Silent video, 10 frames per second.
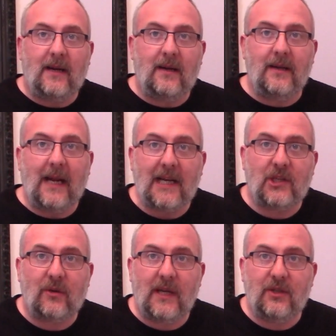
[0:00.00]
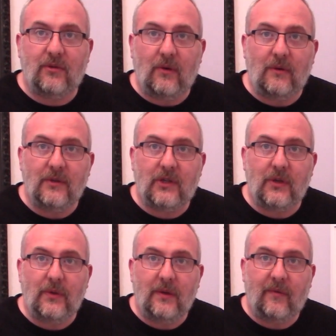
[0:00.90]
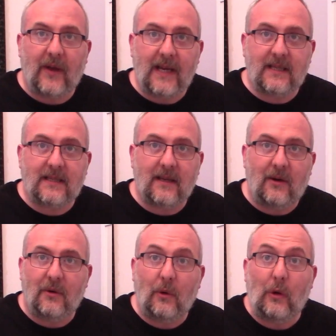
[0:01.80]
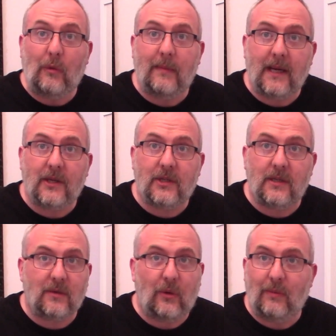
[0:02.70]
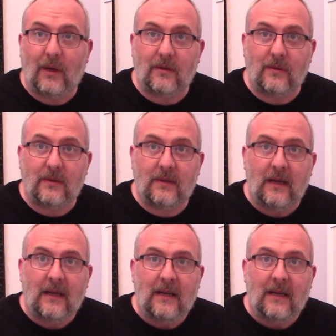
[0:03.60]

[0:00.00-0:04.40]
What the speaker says: are naturally drawn to the face on all miniatures, all models,